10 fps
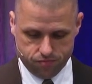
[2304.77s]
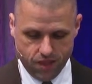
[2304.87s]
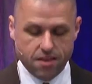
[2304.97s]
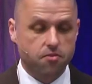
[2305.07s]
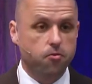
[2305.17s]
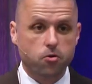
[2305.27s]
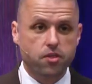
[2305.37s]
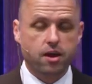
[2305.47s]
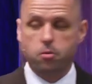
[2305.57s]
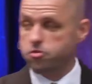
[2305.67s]
That's the 4th
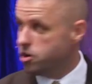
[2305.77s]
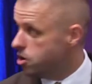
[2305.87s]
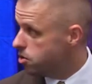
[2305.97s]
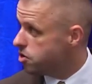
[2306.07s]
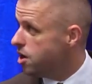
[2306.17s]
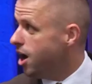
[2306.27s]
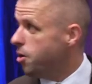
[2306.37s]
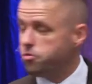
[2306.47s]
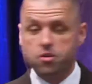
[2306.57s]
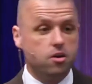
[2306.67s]
thing I want you to notice. I
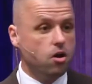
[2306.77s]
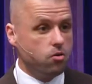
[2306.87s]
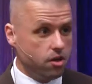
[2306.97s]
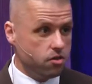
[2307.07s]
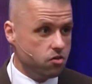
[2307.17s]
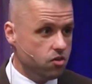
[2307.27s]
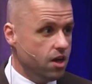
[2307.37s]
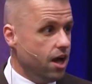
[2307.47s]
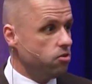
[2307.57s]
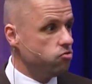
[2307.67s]
want you to notice
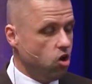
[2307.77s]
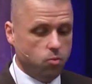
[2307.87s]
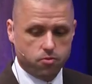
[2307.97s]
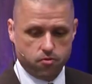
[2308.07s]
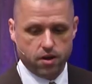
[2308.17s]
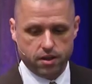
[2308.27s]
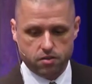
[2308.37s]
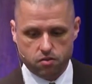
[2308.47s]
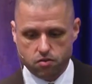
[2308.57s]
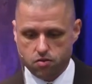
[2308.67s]
how Job's
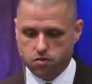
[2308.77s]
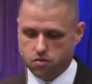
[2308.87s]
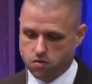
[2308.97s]
friends